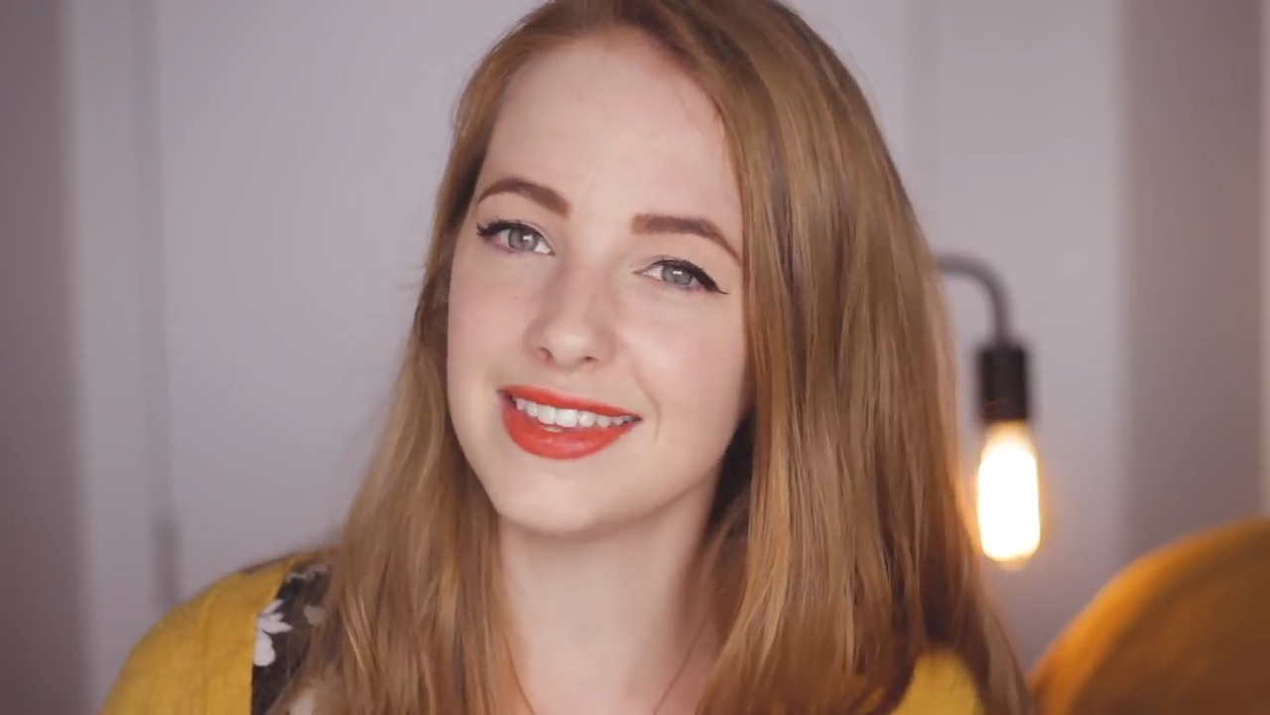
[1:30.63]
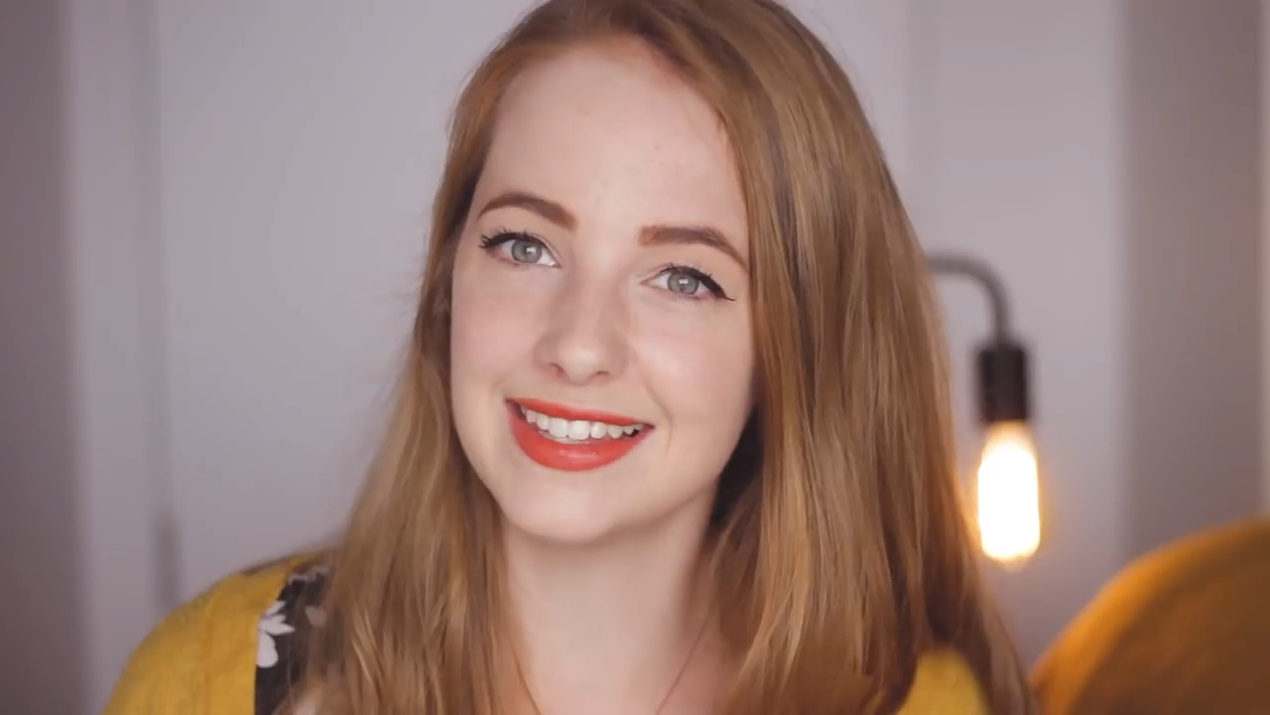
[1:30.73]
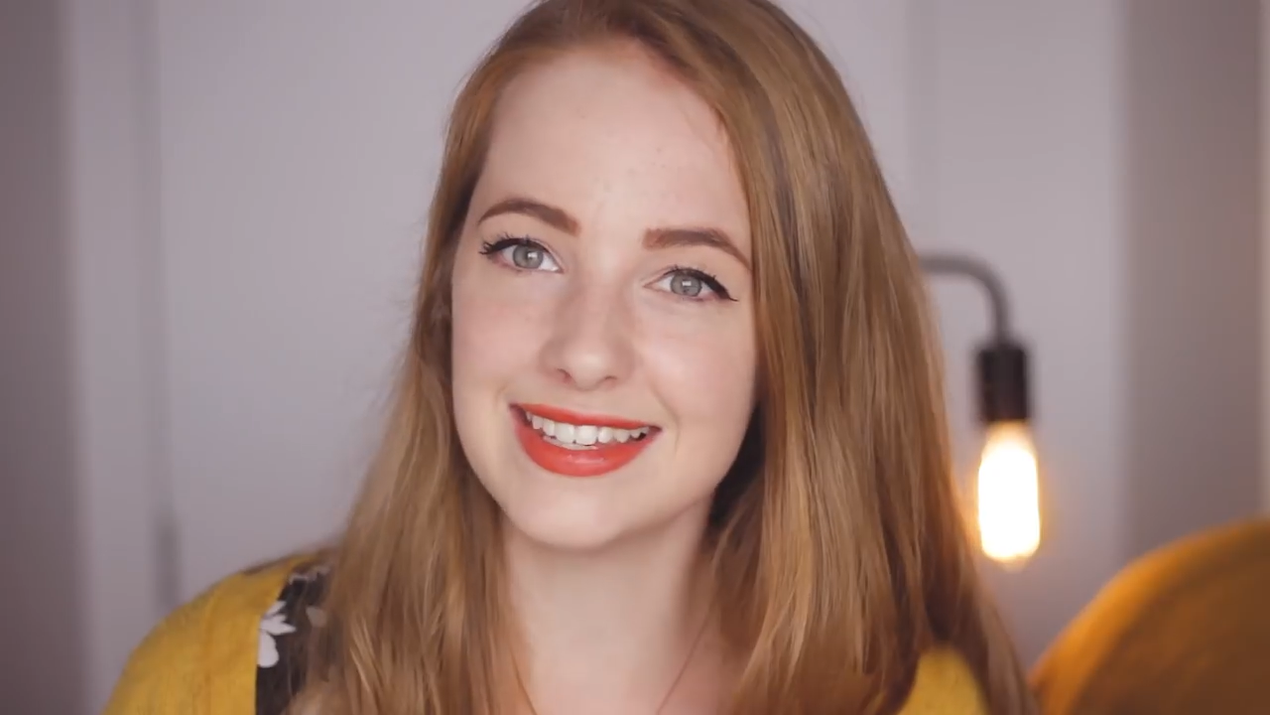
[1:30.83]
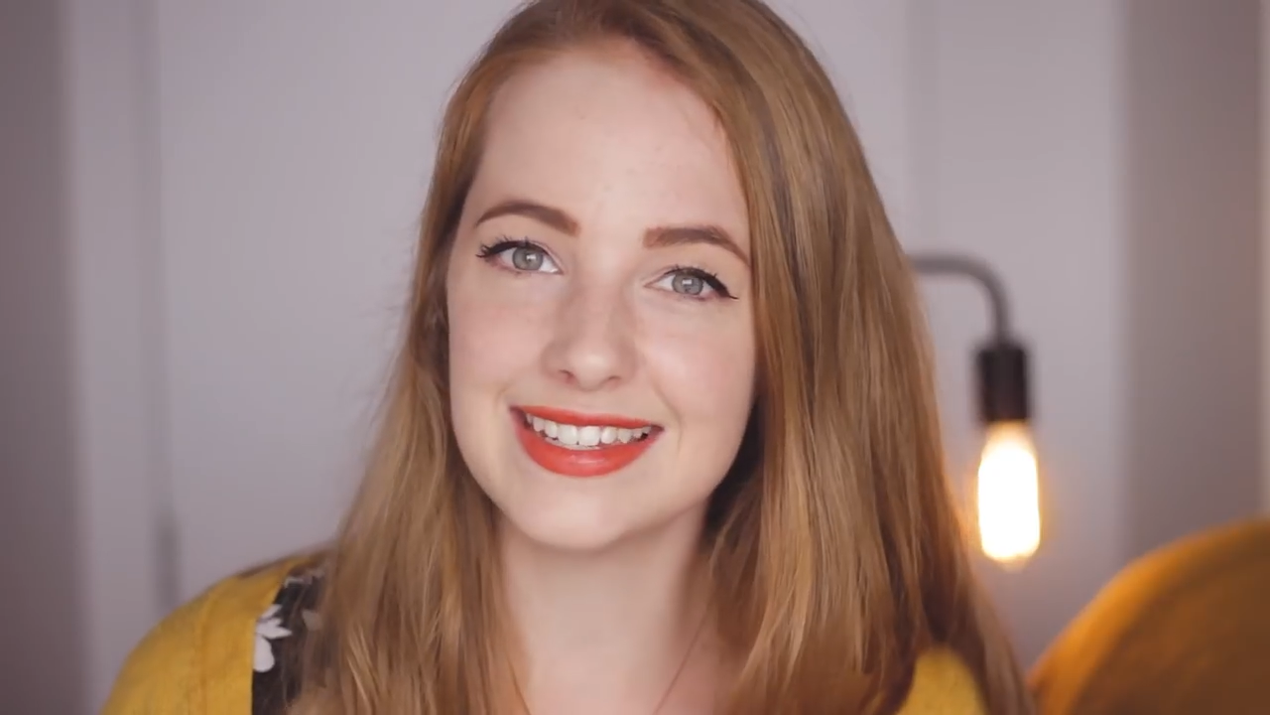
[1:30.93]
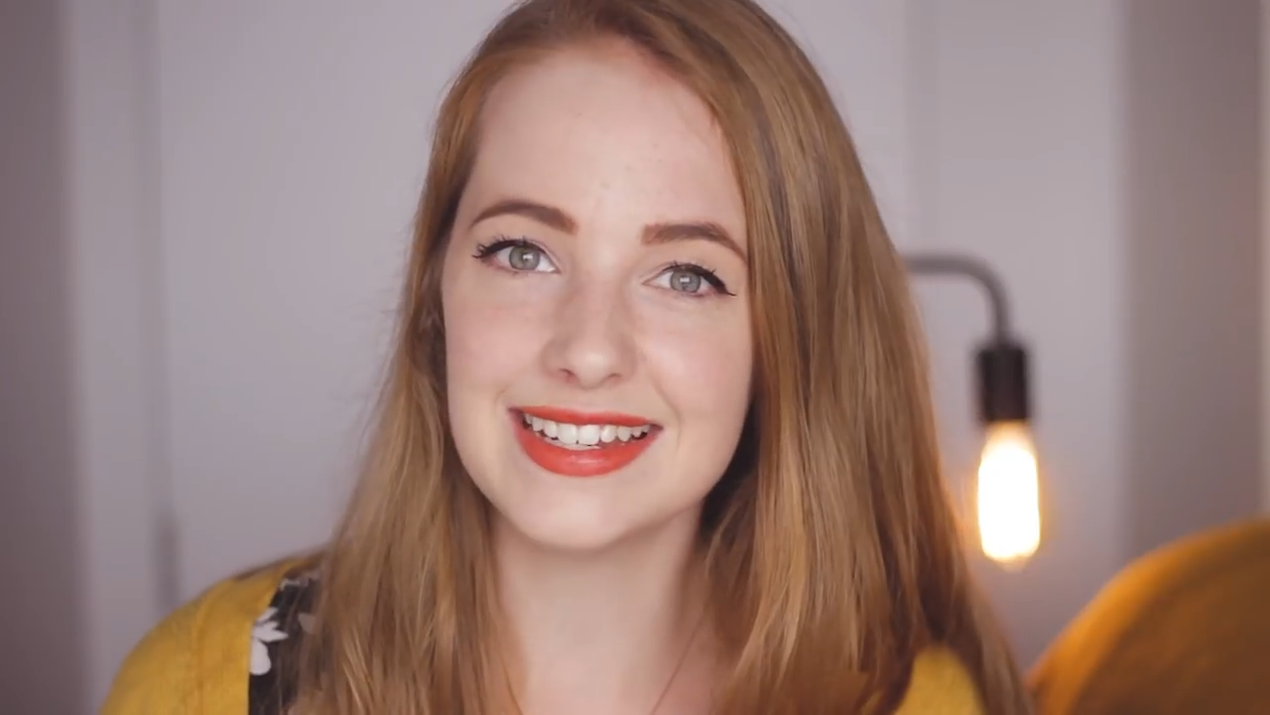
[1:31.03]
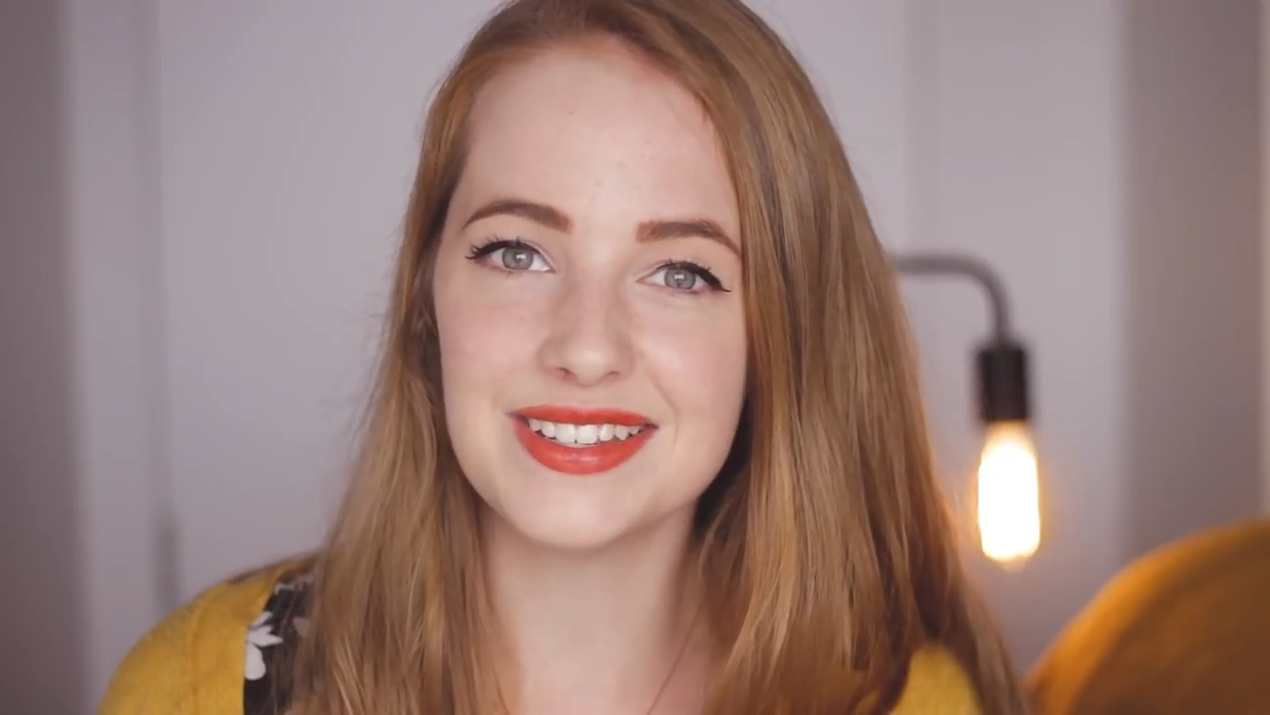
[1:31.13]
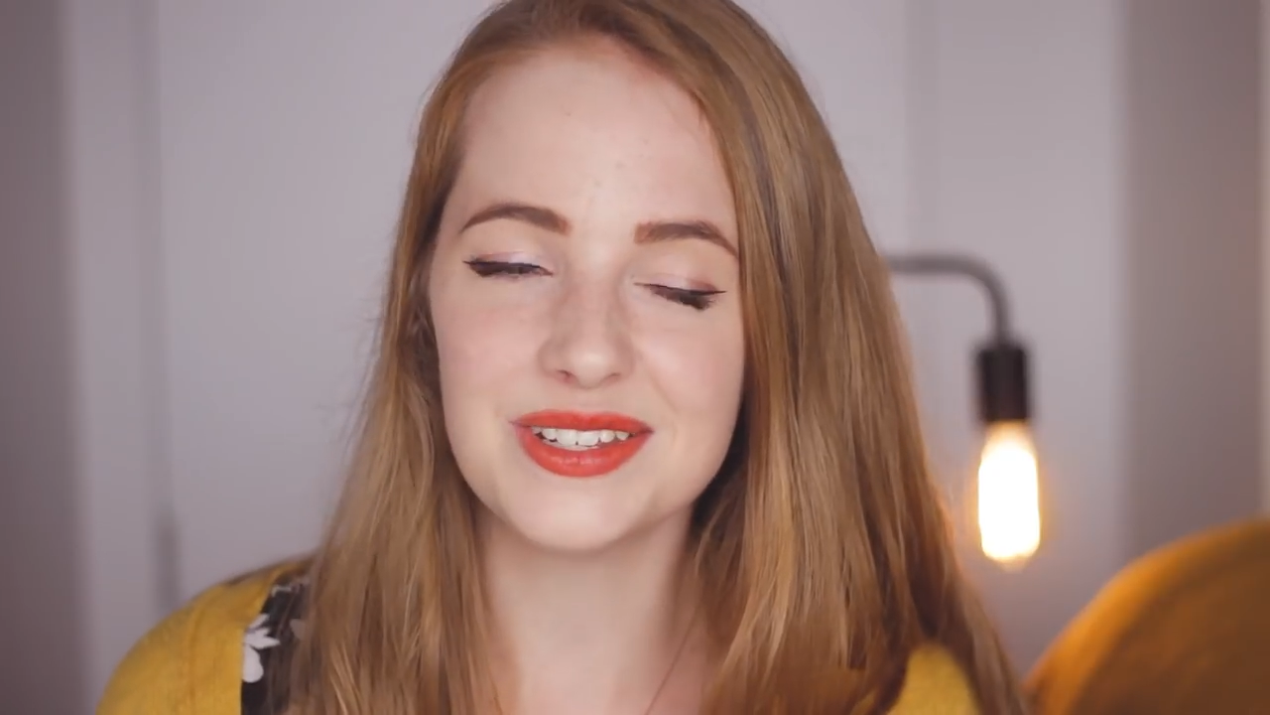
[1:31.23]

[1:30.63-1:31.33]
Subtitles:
than listening